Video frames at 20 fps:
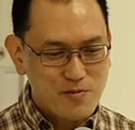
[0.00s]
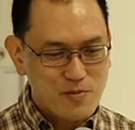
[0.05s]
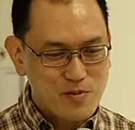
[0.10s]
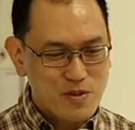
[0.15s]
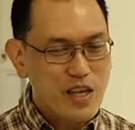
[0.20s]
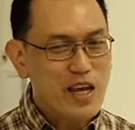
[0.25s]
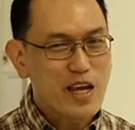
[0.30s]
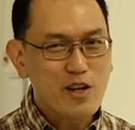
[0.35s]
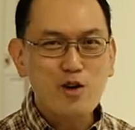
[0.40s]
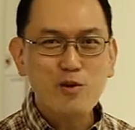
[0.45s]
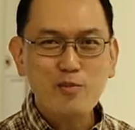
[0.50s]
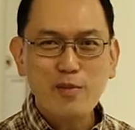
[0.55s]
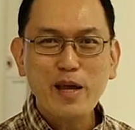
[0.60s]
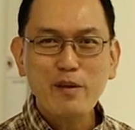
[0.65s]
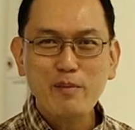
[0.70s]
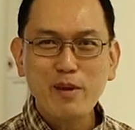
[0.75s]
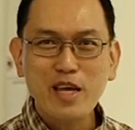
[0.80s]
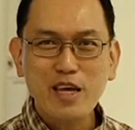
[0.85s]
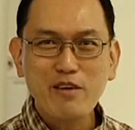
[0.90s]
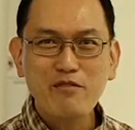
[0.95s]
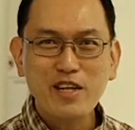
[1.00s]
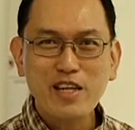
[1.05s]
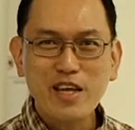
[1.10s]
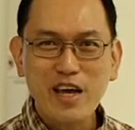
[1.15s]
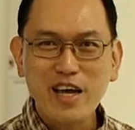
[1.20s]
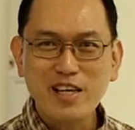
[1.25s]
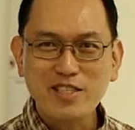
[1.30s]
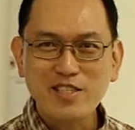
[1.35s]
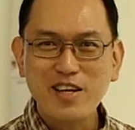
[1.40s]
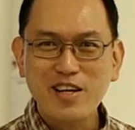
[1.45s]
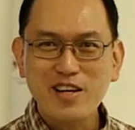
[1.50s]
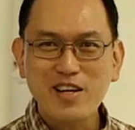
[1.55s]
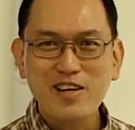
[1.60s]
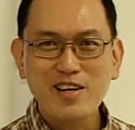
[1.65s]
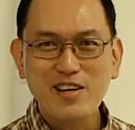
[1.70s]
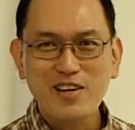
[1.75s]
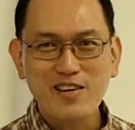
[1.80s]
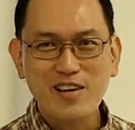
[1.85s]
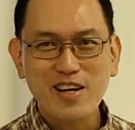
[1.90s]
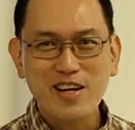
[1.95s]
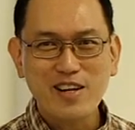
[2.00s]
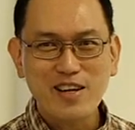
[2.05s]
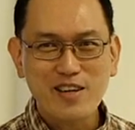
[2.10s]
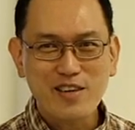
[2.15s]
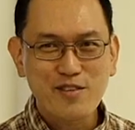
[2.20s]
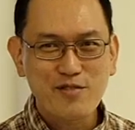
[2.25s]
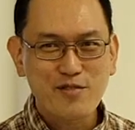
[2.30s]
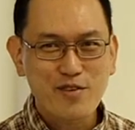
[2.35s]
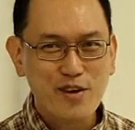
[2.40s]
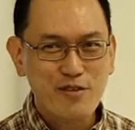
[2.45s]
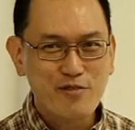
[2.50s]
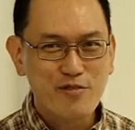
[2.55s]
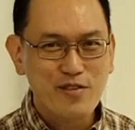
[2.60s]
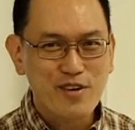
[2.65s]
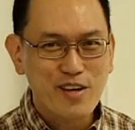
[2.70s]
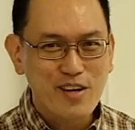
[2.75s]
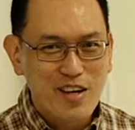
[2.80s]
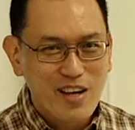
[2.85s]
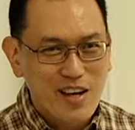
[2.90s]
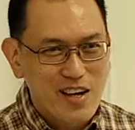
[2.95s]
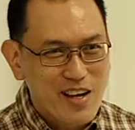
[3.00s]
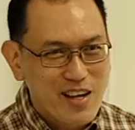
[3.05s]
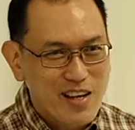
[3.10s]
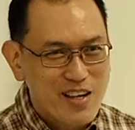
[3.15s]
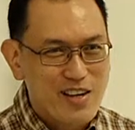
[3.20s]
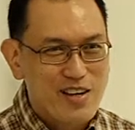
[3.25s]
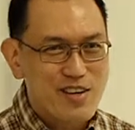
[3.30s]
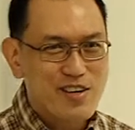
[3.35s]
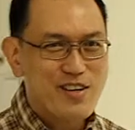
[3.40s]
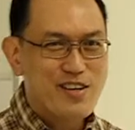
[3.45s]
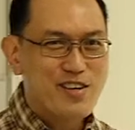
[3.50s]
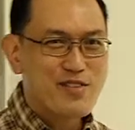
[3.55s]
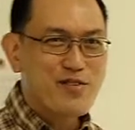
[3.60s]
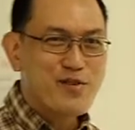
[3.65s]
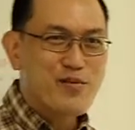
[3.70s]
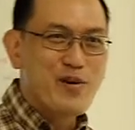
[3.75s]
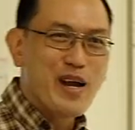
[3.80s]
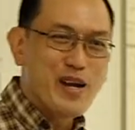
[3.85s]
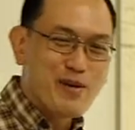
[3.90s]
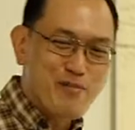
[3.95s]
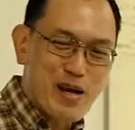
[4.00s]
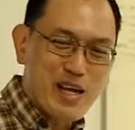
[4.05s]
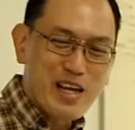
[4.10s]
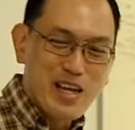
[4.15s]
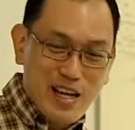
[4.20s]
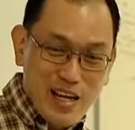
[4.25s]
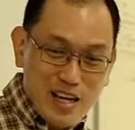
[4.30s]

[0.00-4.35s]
Okay, I don't mind being given the estate, right? If you have, if you're very bad.